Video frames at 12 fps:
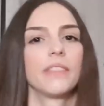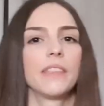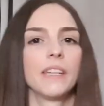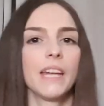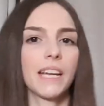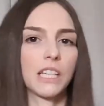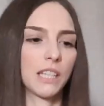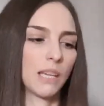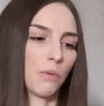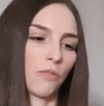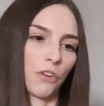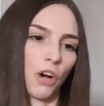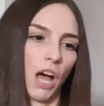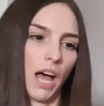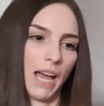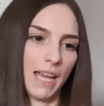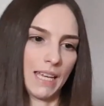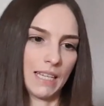The next thing we've got
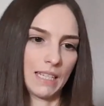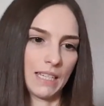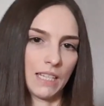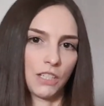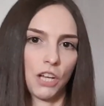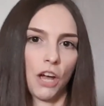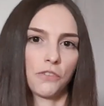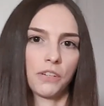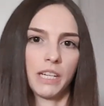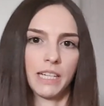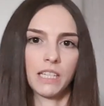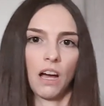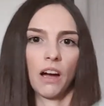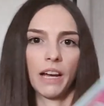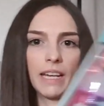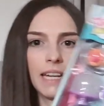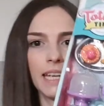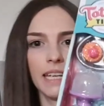here is this totally
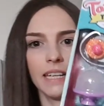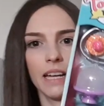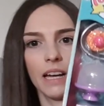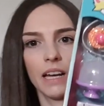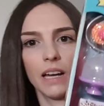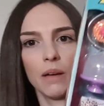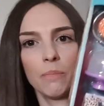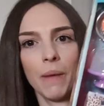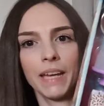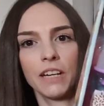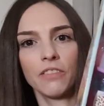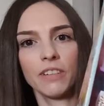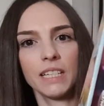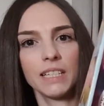tiny bakery